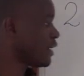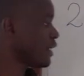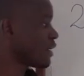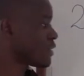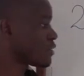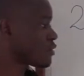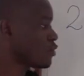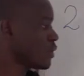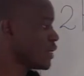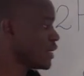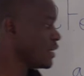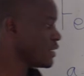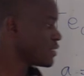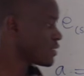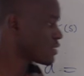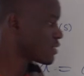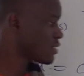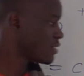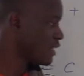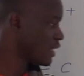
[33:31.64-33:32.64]
the next one is
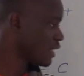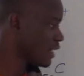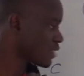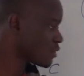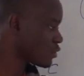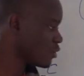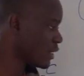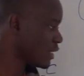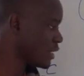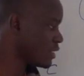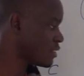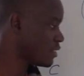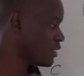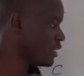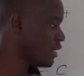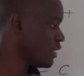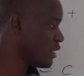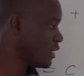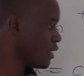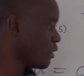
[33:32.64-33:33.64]

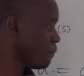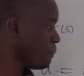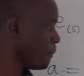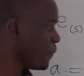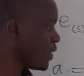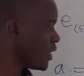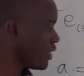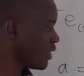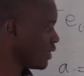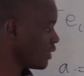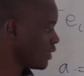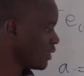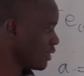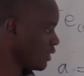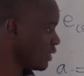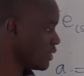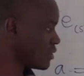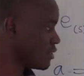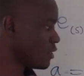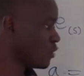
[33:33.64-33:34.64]
3. B
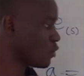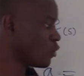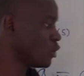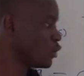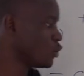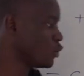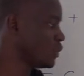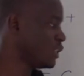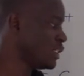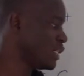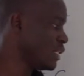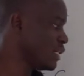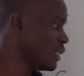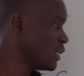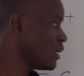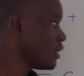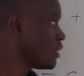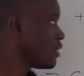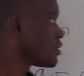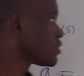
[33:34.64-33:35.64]
is equal to 3.
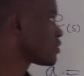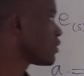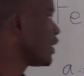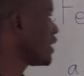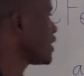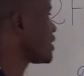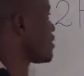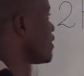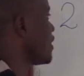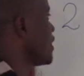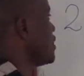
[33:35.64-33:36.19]
So let's